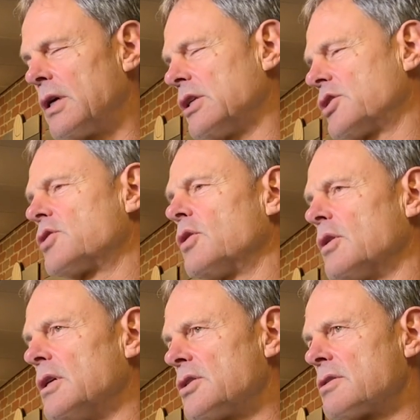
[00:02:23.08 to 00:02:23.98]
Well, I just
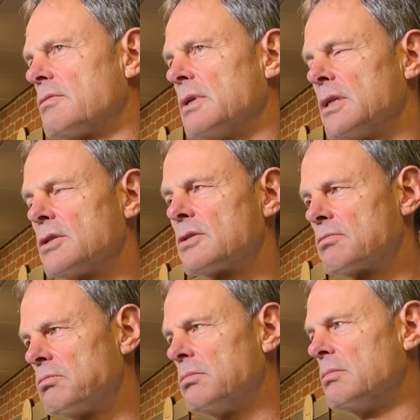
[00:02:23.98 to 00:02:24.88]
told it's
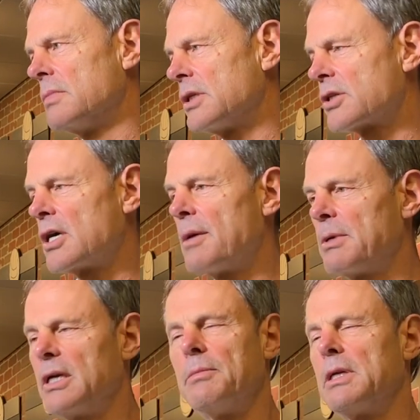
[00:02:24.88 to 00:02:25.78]
a
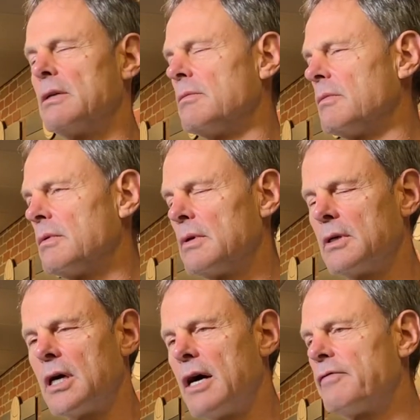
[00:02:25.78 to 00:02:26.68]
common. I mean,
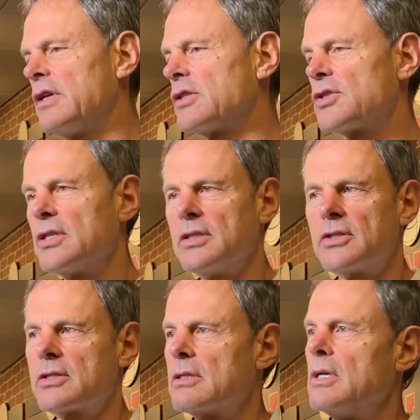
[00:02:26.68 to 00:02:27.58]
offense
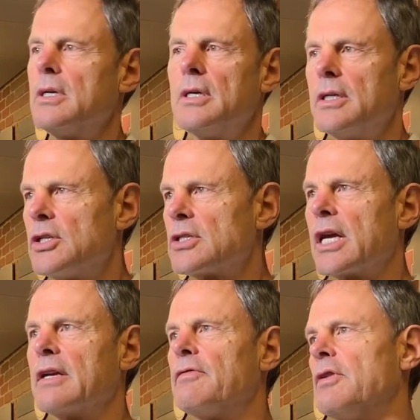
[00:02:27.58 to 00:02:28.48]
is just
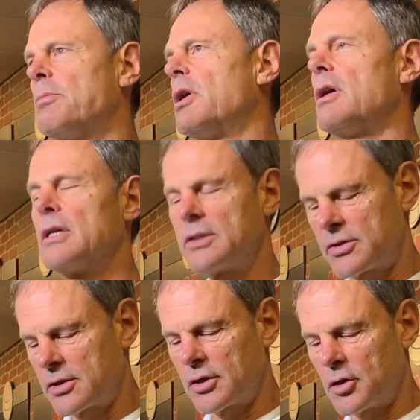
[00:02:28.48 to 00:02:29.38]
like in football.
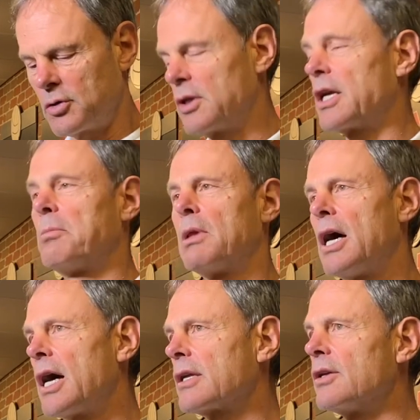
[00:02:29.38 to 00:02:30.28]
It's you got to
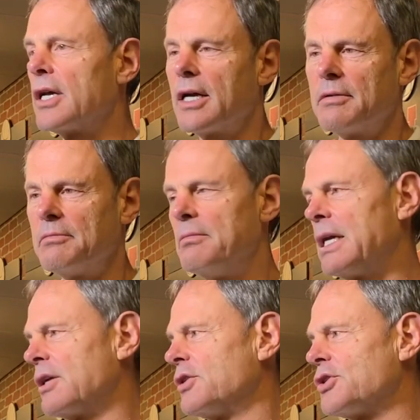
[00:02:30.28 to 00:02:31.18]
block, you got to
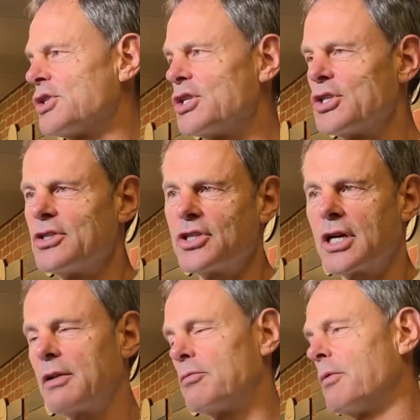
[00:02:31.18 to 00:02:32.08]
make good decisions, you
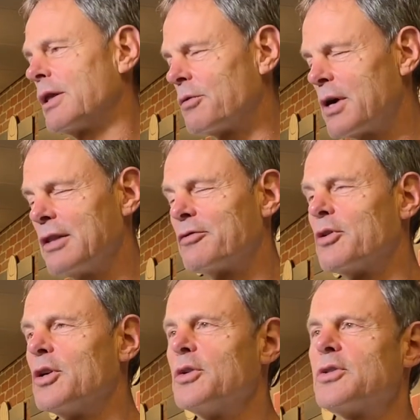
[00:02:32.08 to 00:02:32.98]
got to make the right
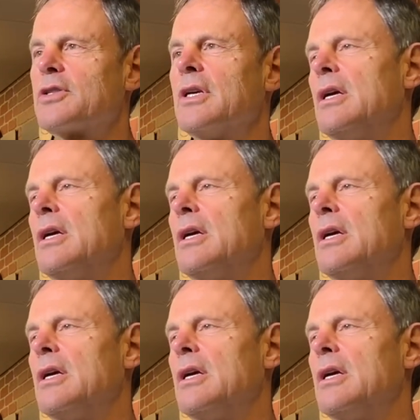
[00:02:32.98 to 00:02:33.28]
throws.